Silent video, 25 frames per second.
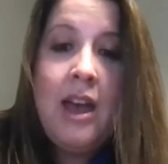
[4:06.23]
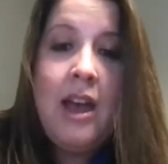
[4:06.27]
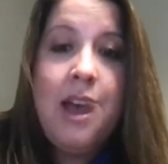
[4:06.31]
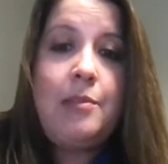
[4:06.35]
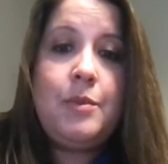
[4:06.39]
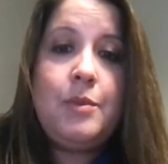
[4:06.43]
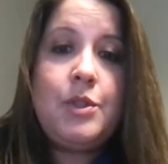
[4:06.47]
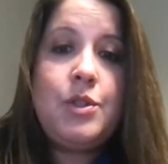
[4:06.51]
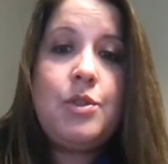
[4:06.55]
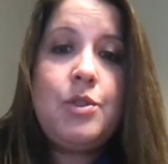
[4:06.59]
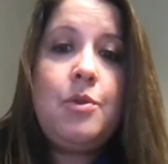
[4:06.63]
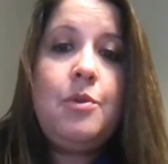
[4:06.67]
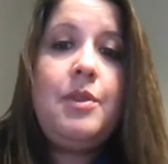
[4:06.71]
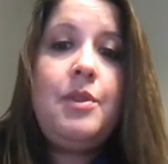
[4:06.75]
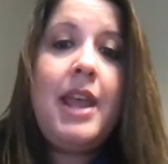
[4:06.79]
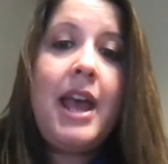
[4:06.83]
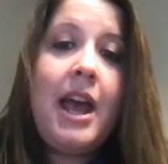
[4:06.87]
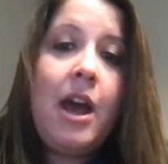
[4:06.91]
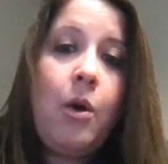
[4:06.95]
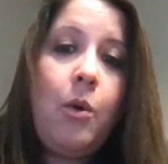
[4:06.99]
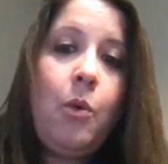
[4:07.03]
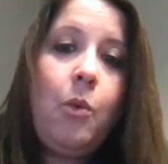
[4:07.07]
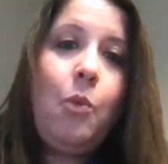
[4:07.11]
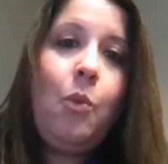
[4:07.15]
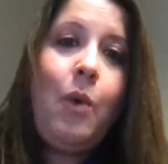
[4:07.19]
So
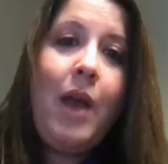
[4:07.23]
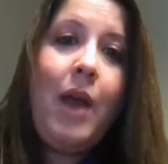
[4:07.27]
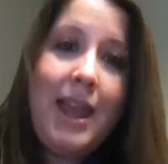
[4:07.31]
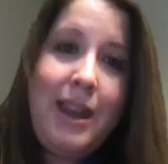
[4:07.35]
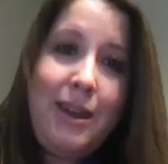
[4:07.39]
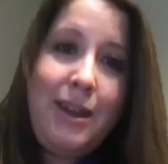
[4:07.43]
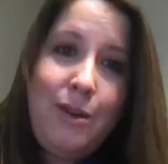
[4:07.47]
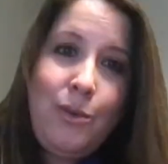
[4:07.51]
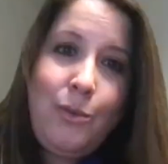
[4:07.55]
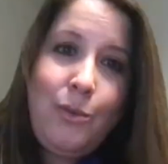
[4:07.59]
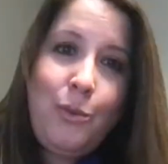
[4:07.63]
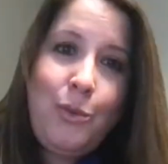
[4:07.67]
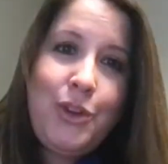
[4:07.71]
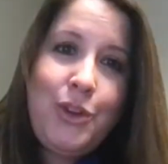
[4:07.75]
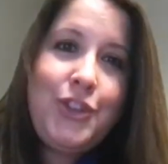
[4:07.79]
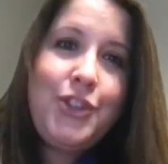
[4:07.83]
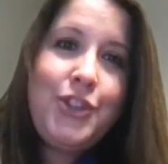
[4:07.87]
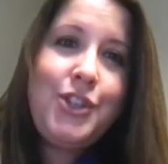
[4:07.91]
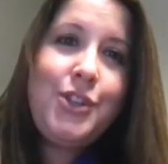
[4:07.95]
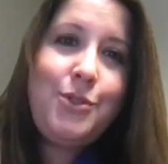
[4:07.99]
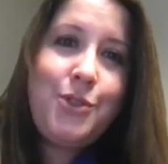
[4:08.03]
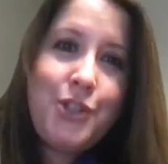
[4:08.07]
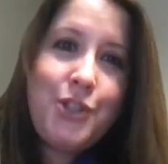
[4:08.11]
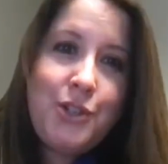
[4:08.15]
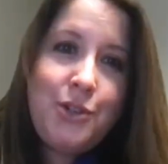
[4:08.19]
now, when would
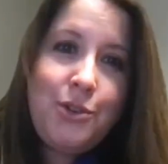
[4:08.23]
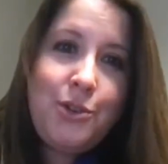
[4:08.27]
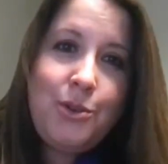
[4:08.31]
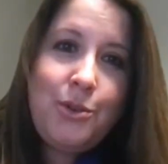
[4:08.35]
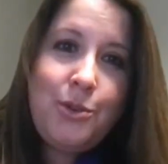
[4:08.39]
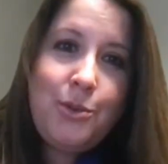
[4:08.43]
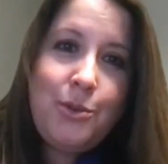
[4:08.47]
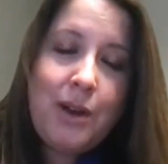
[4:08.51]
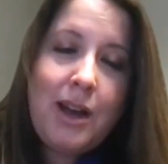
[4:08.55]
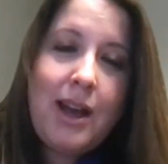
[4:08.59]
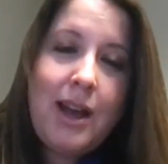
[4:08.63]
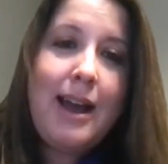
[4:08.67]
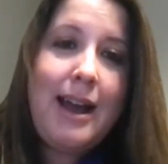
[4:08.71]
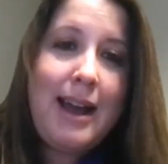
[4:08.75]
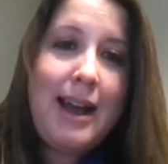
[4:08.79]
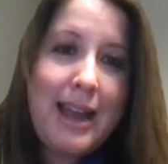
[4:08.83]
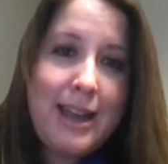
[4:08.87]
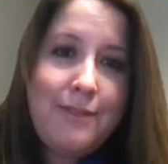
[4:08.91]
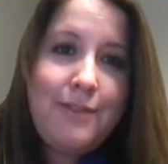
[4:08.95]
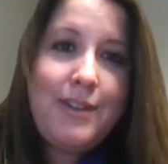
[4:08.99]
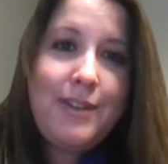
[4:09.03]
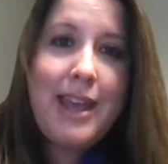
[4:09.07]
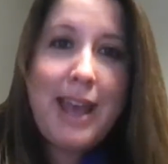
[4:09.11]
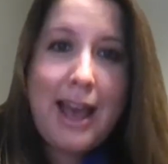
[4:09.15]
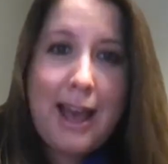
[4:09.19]
you do
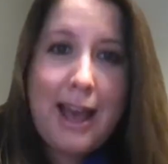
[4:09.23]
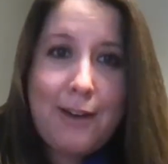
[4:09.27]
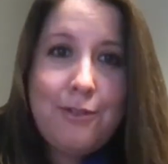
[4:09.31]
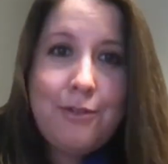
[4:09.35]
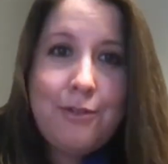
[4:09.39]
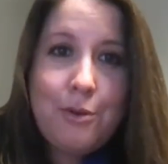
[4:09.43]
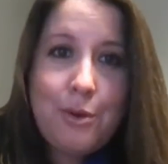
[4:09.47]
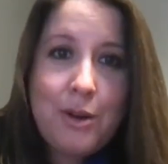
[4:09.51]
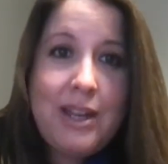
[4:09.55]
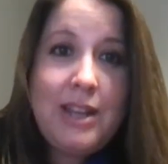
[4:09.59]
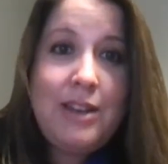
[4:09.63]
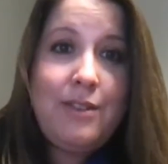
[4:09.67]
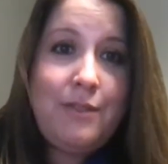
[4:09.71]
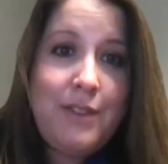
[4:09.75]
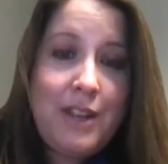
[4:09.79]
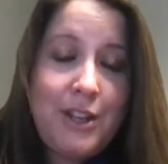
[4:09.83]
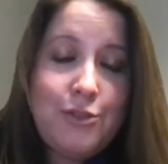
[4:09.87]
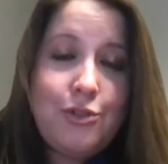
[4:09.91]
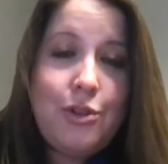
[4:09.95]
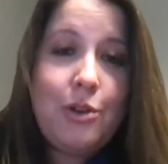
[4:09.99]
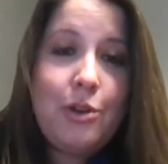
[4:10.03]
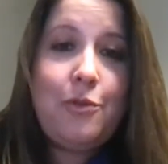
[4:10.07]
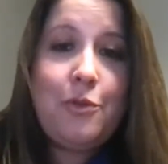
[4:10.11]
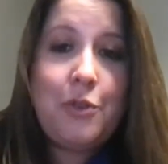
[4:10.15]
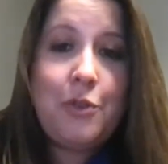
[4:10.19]
IVF, or in
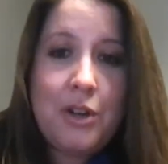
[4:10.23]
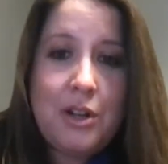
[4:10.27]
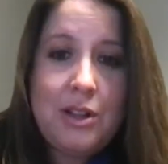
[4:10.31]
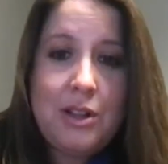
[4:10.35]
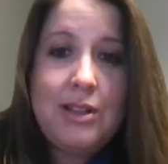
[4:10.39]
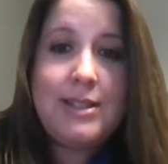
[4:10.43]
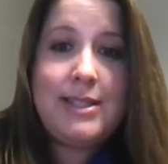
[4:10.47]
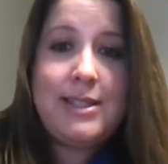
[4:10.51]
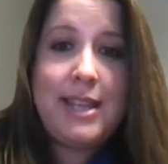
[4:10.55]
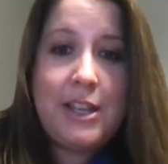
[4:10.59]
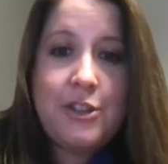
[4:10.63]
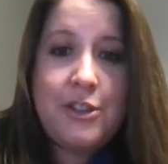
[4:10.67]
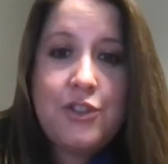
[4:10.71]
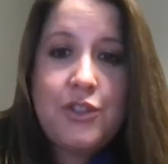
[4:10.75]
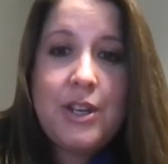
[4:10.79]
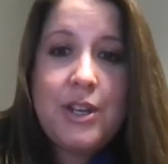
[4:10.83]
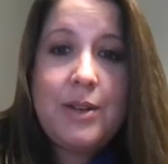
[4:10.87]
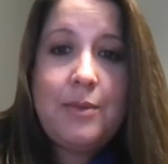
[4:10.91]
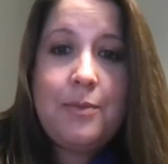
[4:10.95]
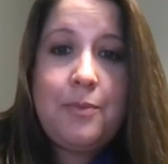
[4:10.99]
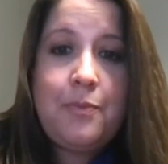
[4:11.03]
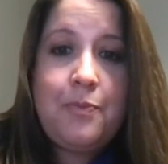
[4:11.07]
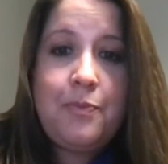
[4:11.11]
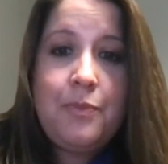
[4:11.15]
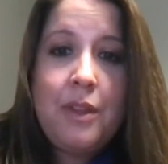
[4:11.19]
vitro
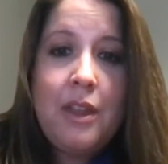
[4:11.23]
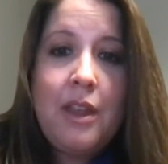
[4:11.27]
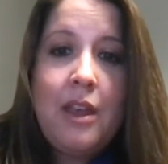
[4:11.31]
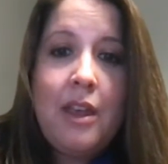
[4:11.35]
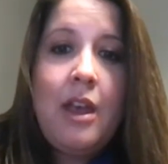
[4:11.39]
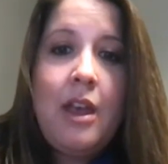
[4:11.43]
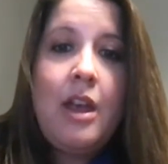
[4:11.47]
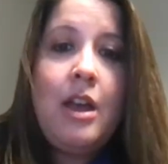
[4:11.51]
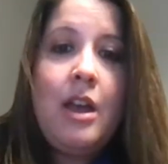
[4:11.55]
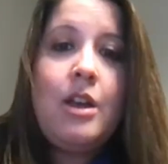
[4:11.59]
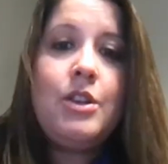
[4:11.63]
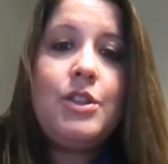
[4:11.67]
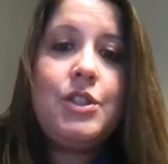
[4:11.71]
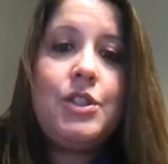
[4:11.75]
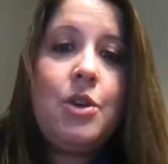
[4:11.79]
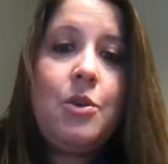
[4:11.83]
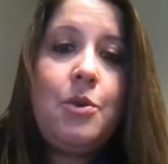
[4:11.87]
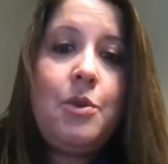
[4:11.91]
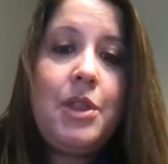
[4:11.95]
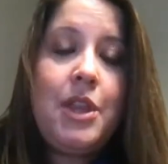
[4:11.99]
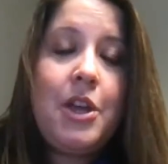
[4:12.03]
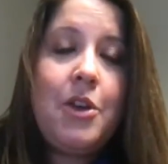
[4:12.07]
fertilization? So